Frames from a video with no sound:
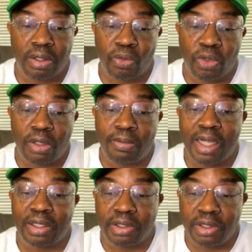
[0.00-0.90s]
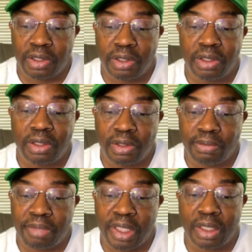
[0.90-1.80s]
One of my good
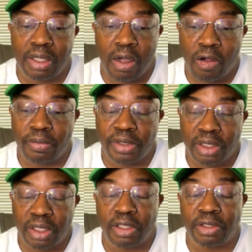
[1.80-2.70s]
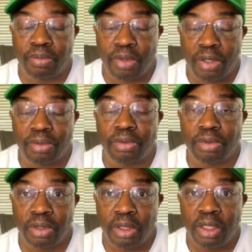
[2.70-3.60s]
betting homies. Love you, bro.
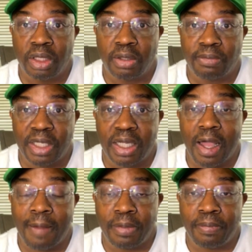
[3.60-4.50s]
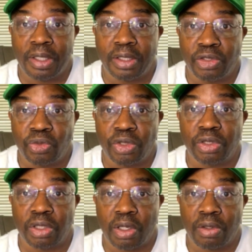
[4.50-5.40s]
May God be pleased with
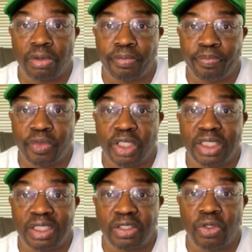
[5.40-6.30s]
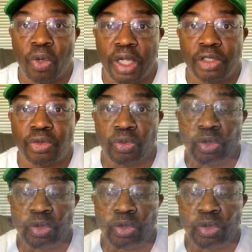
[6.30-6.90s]
your soul. This is the Wagering